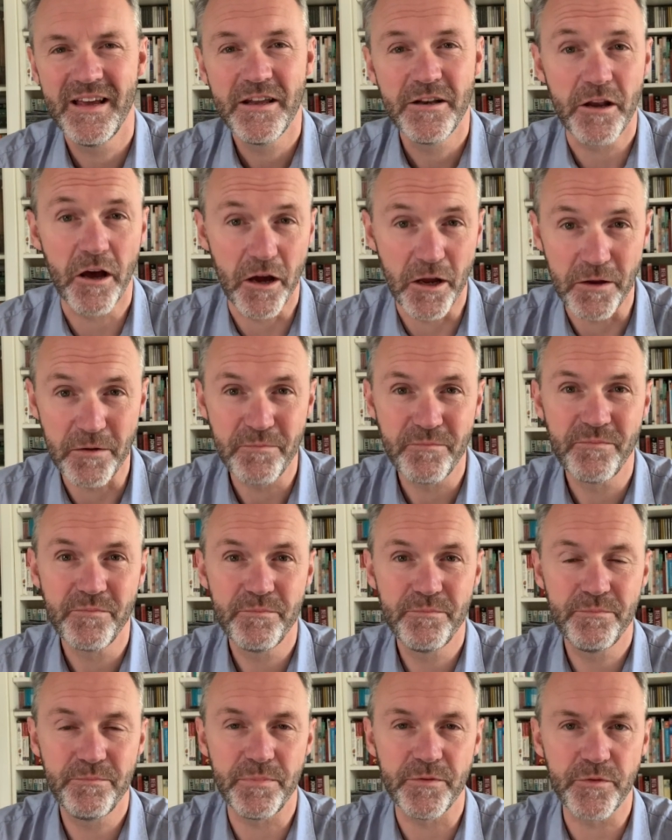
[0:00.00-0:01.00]
Now,
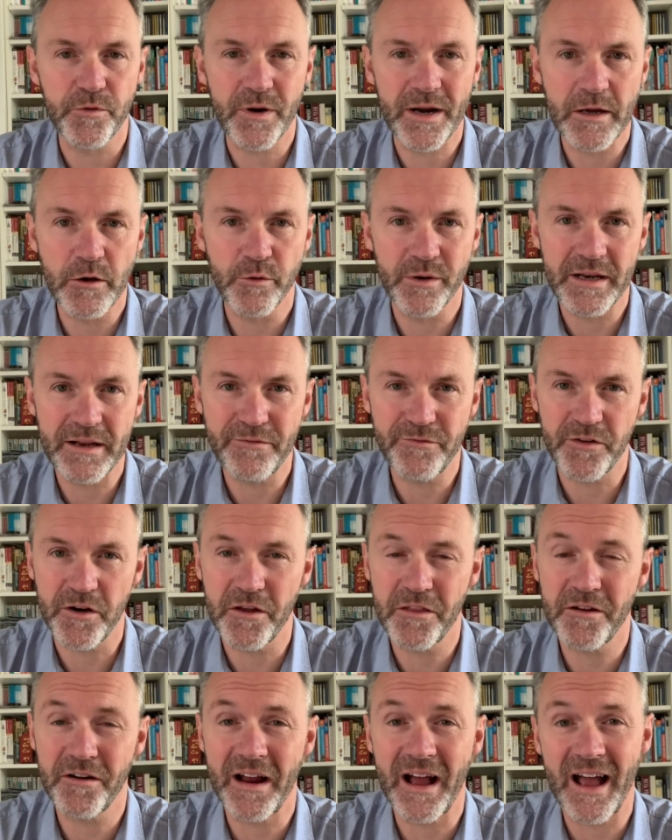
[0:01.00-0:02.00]
before I go any
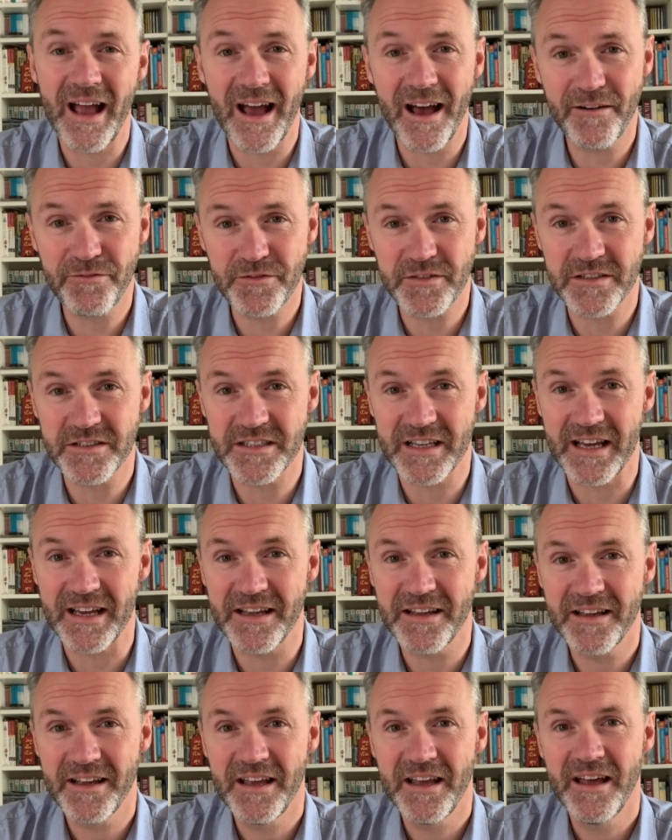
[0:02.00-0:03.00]
further, I have to say
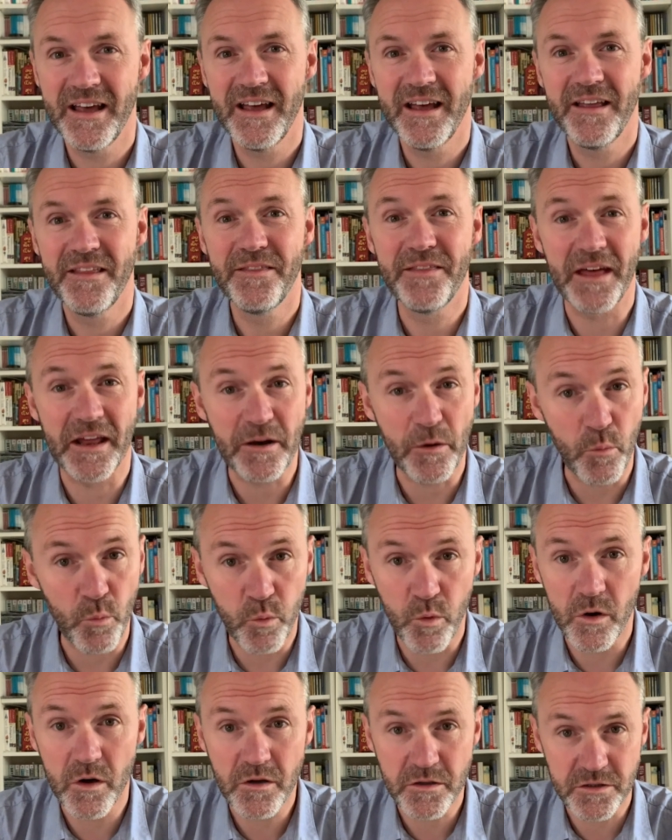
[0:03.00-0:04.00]
that it
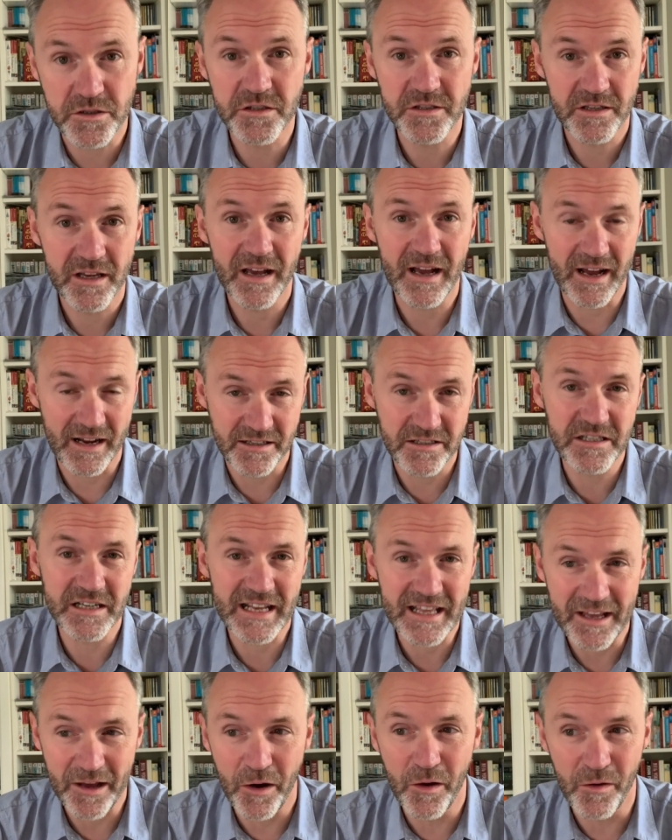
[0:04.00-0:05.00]
was
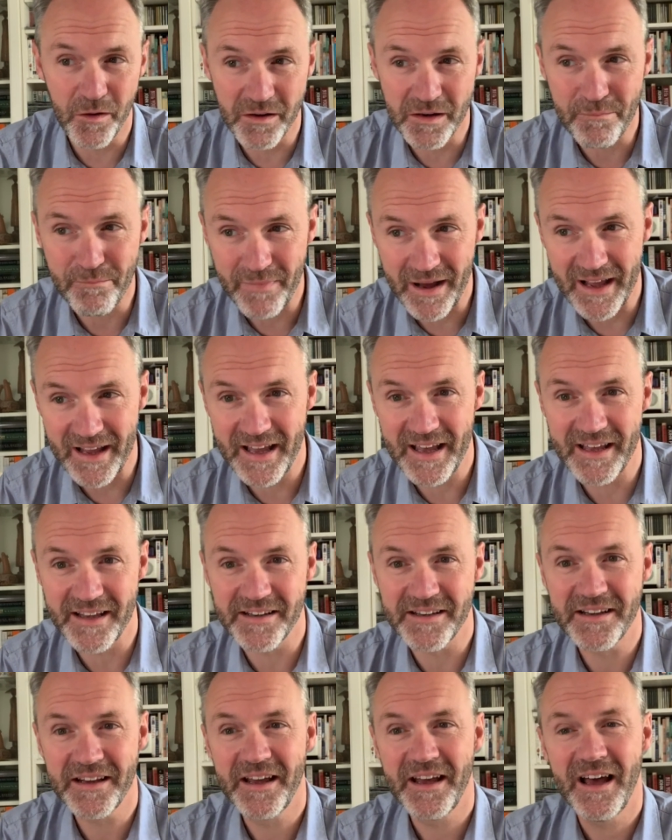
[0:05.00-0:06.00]
actually all in my
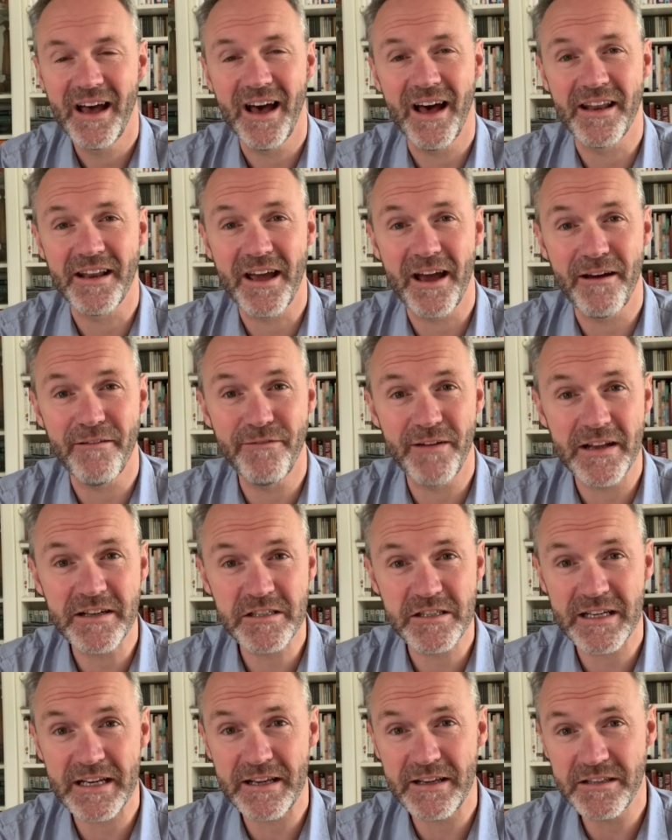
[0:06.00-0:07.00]
head. And I
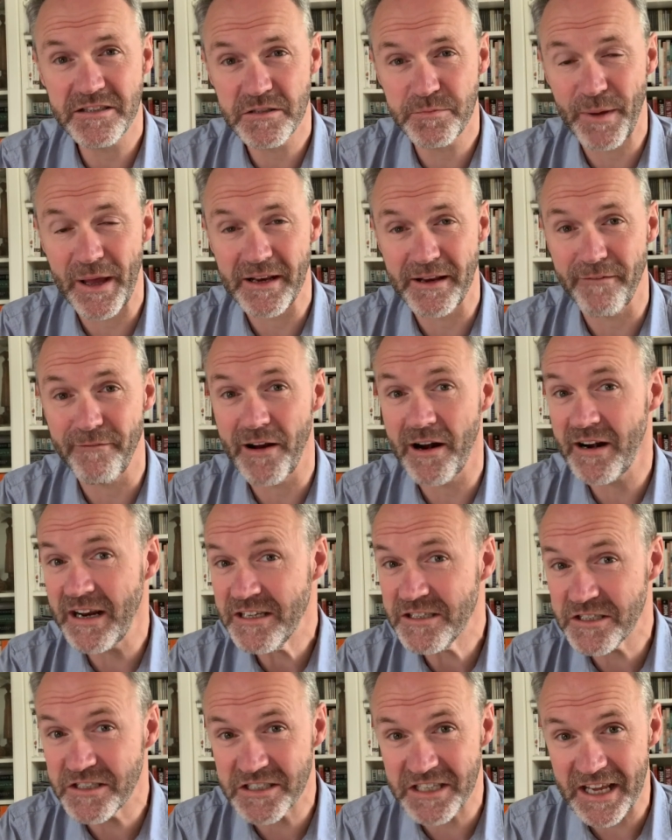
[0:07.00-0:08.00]
eventually spent a very
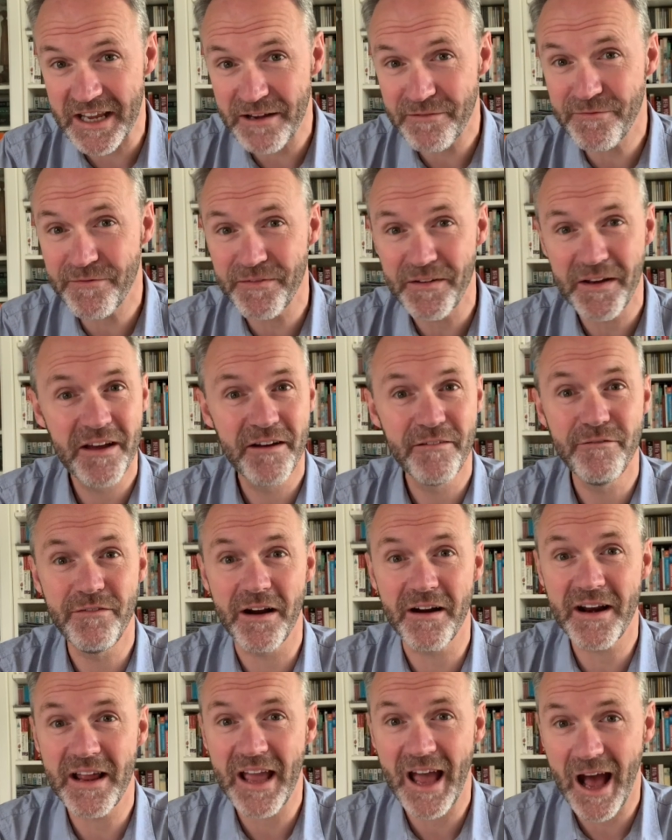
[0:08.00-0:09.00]
safe
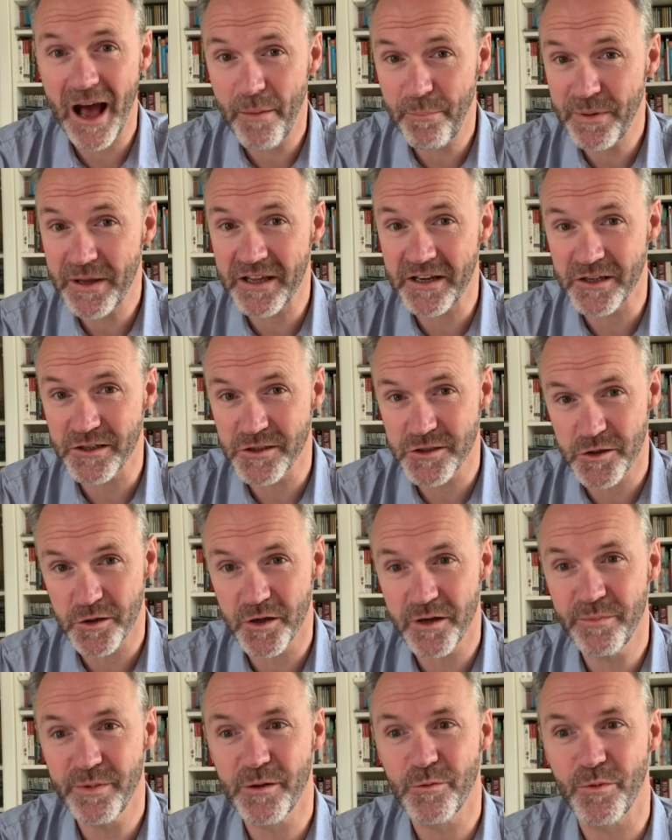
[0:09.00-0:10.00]
very happy and
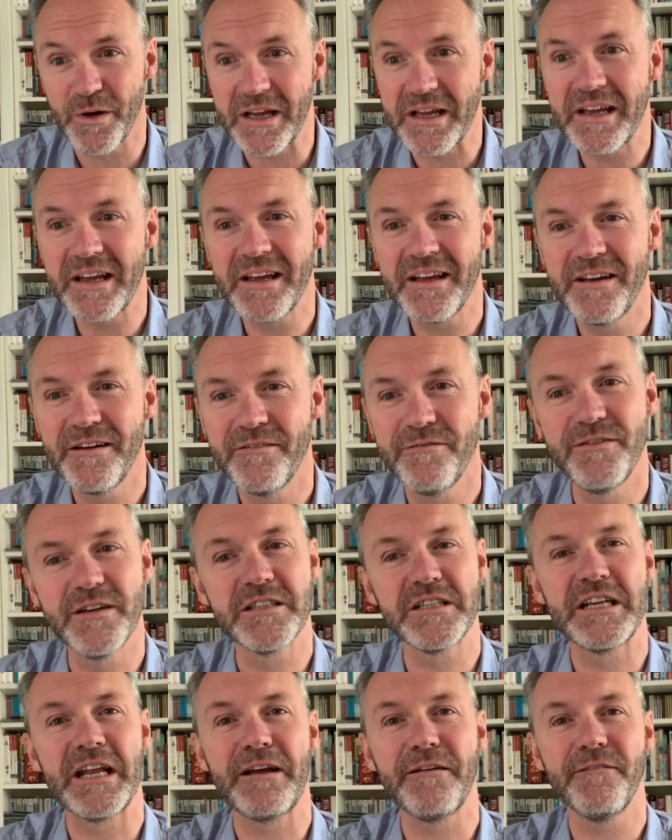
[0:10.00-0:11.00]
enjoyable week,
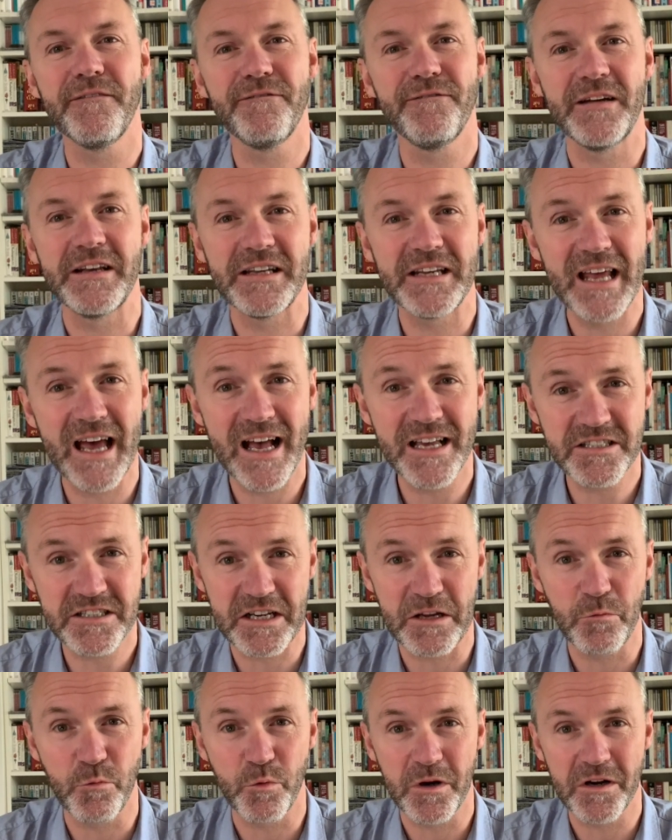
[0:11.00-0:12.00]
visiting
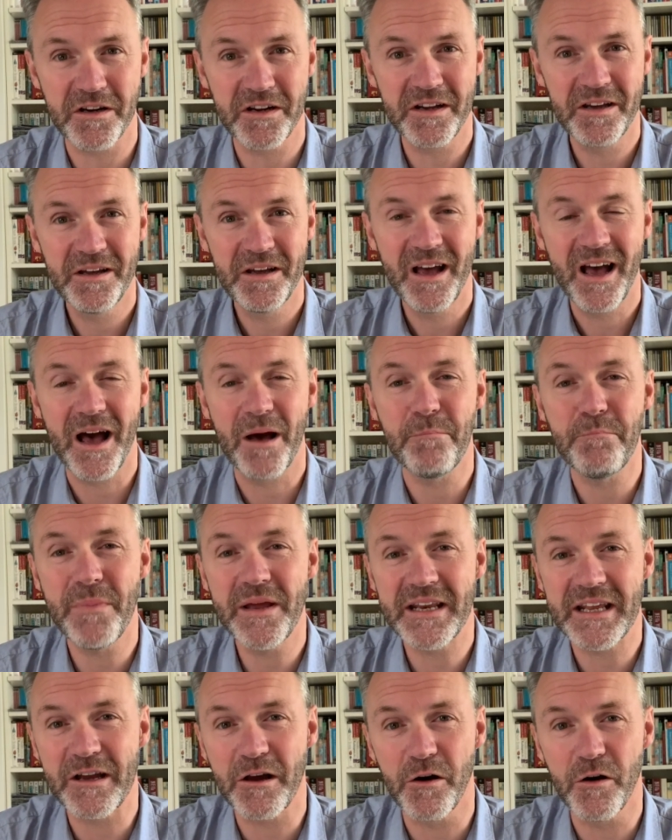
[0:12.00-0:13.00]
fantastic work and
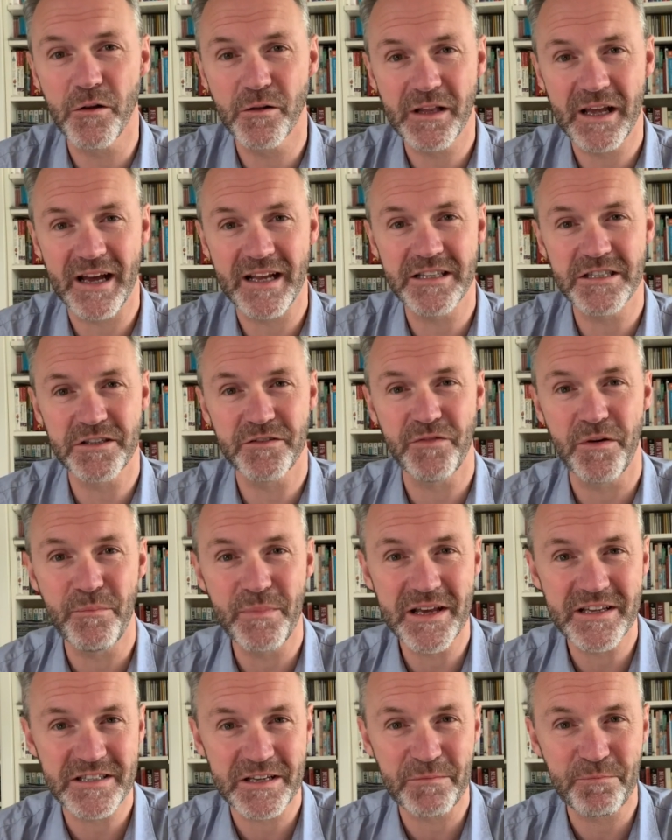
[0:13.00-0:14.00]
meeting all kinds of
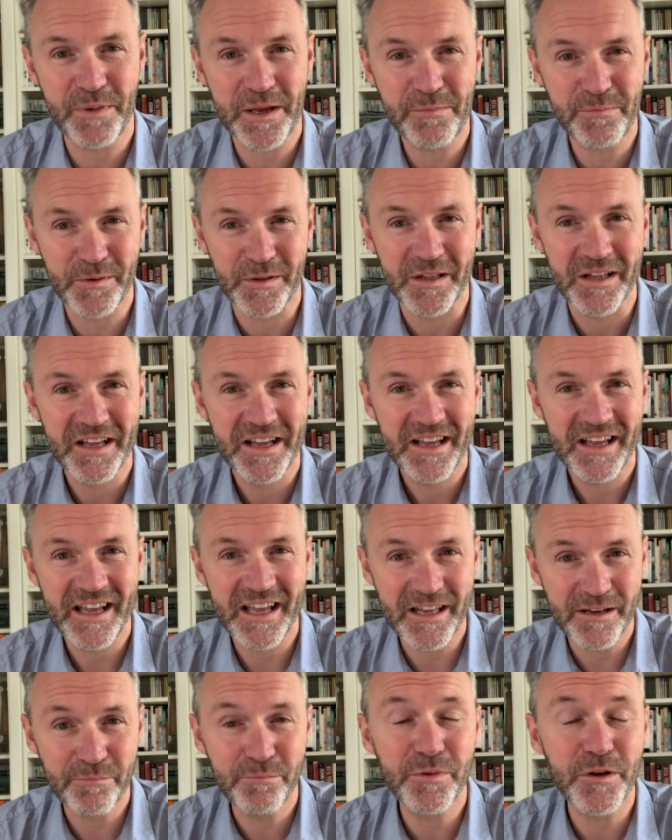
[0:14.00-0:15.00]
amazing people
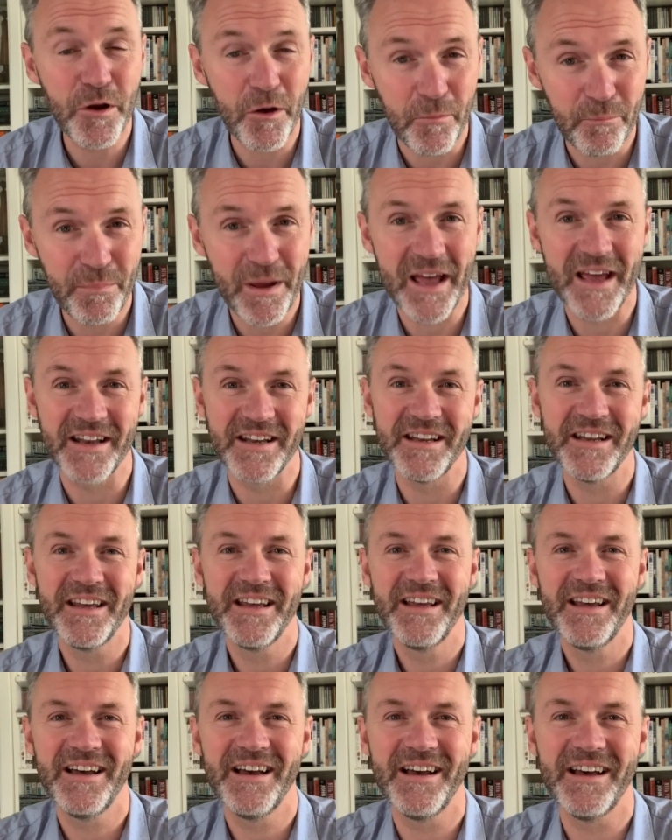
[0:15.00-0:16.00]
in Phnom Penh,
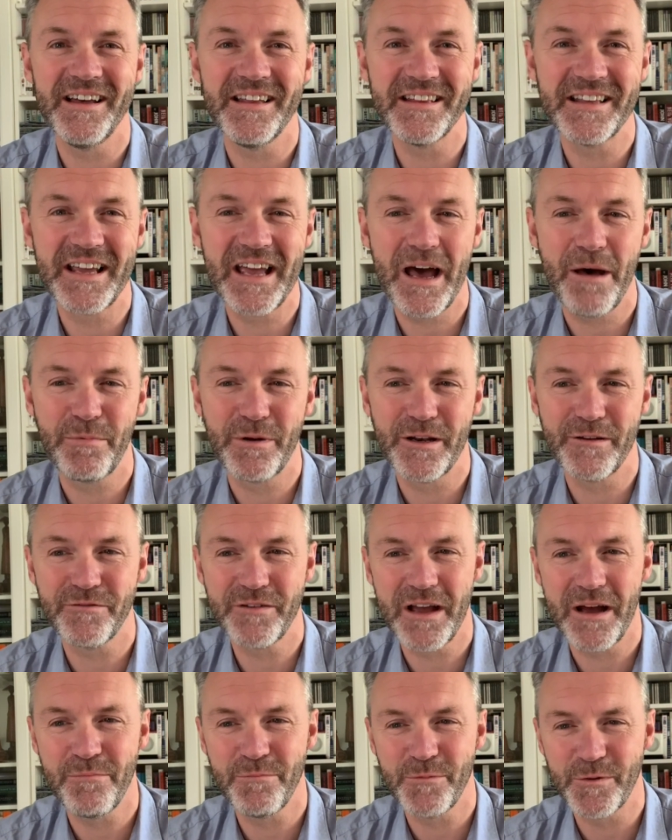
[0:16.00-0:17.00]
uh, the capital of
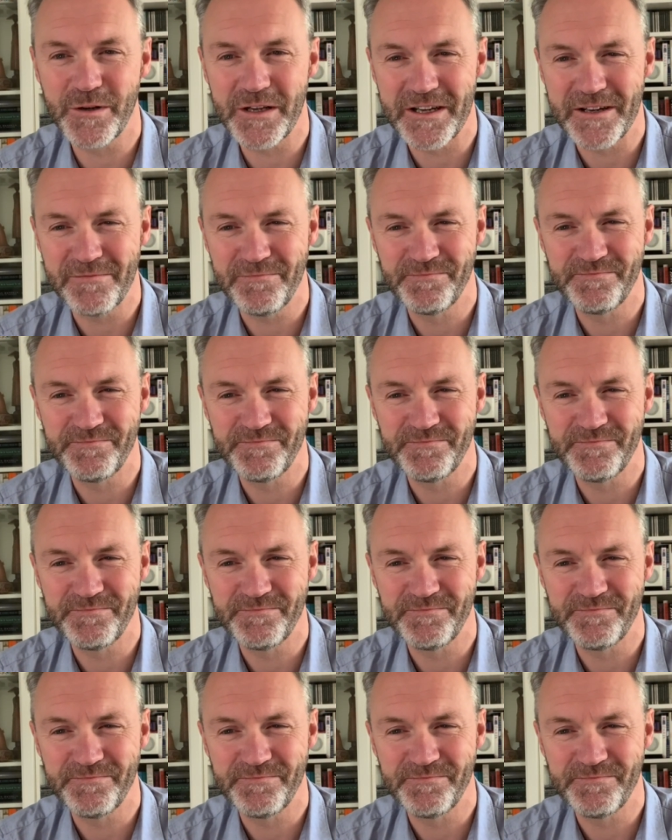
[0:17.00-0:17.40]
Cambodia.